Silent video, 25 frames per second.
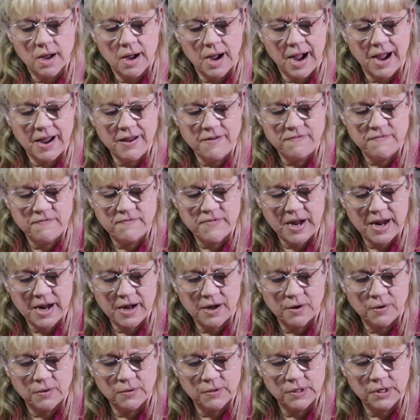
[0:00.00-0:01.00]
I
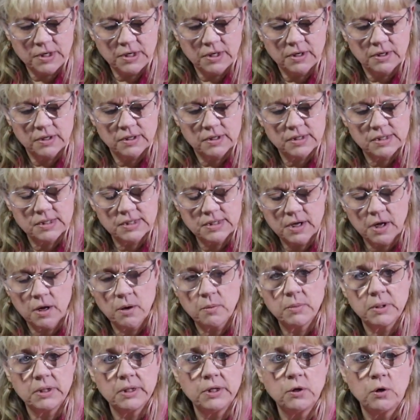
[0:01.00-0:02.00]
found
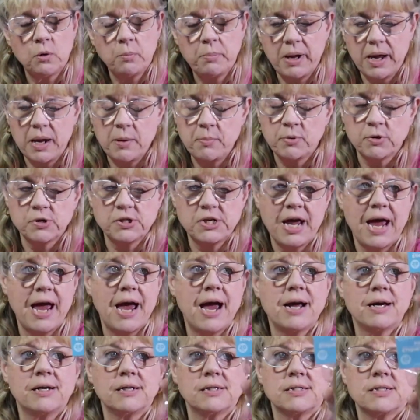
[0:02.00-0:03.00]
some little paper
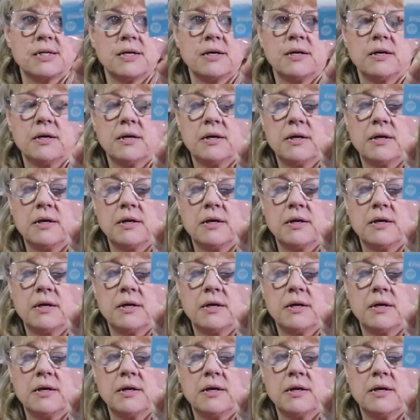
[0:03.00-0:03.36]
tags.